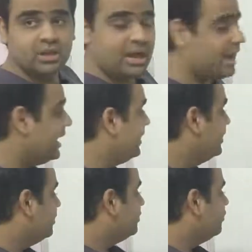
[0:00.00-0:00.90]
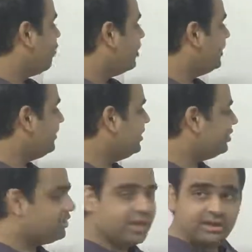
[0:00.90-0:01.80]
And whatever
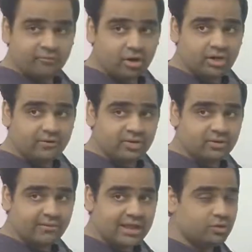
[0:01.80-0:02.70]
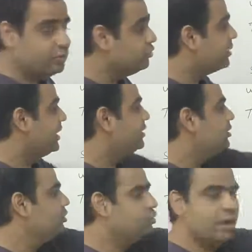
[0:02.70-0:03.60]
is there, whatever the value you
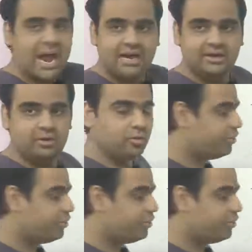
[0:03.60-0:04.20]
get, you add it to